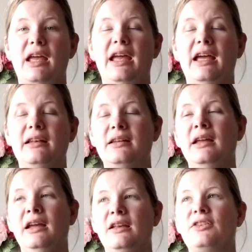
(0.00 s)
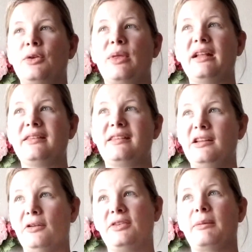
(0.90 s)
And so that's
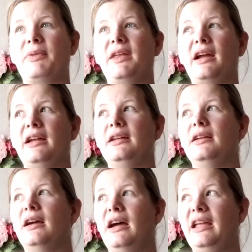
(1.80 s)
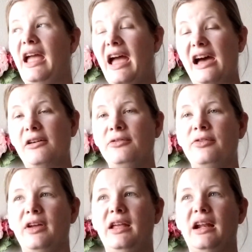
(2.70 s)
still something I
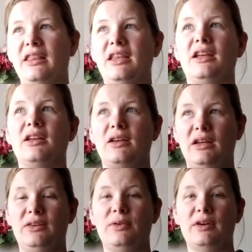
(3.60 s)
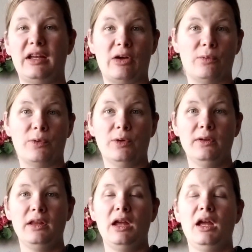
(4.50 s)
have and I think is very
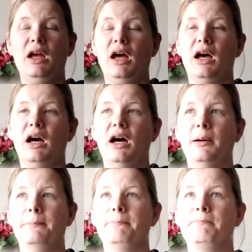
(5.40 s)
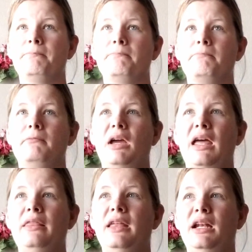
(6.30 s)
helpful. And
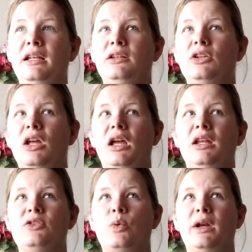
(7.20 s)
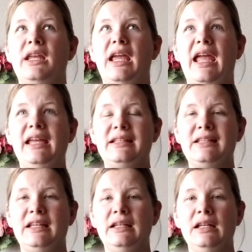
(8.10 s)
then in
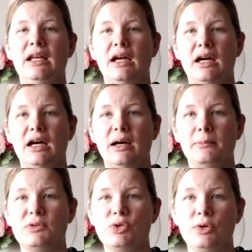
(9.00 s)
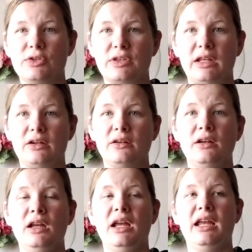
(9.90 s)
2018, 2 years
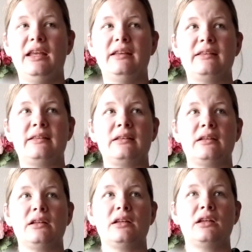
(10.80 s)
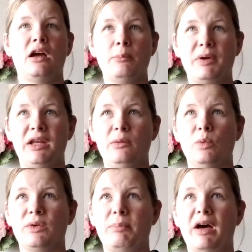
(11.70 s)
later, his company
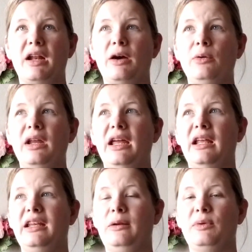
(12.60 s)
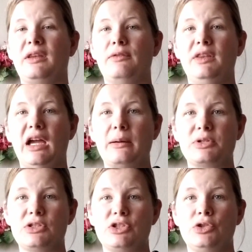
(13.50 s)
was bought out and he was given the
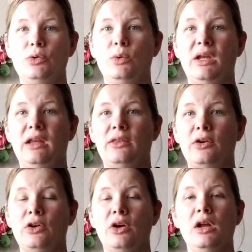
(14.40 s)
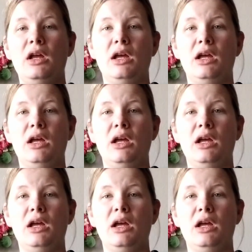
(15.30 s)
option to either